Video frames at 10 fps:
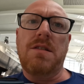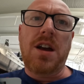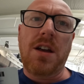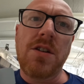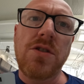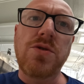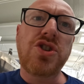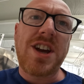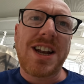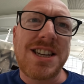Right, all
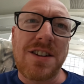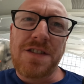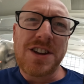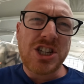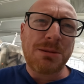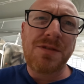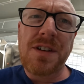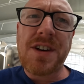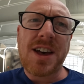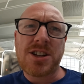checked in. First time I've
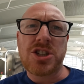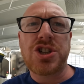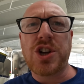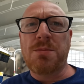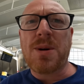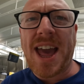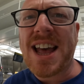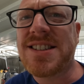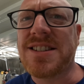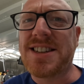ever had to show my
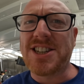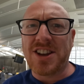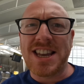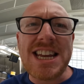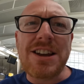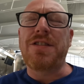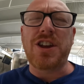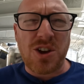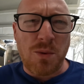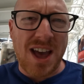Esther to leave the
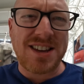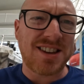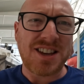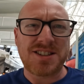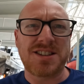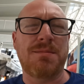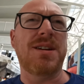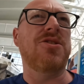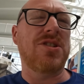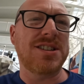US. That's
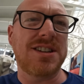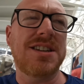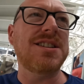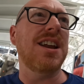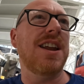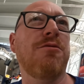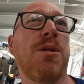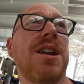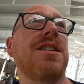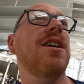interesting, isn't it? Never
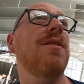mind.